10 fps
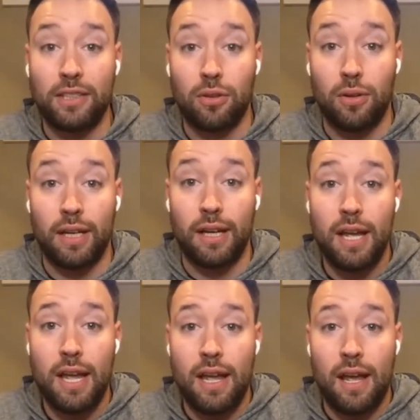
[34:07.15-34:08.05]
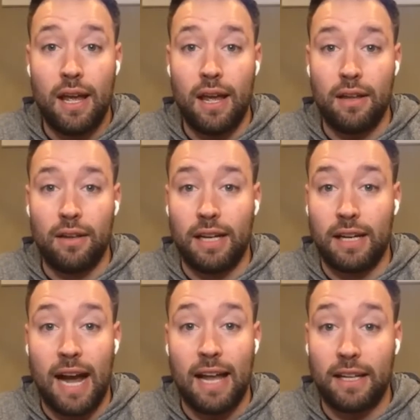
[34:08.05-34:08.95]
So like a
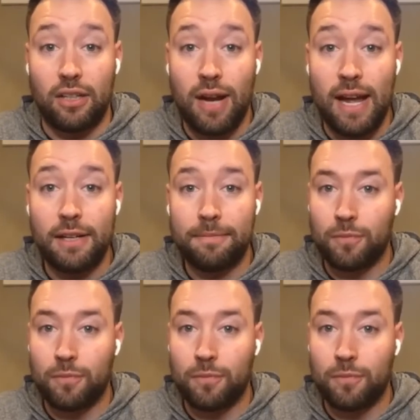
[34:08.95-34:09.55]
guy like Craig,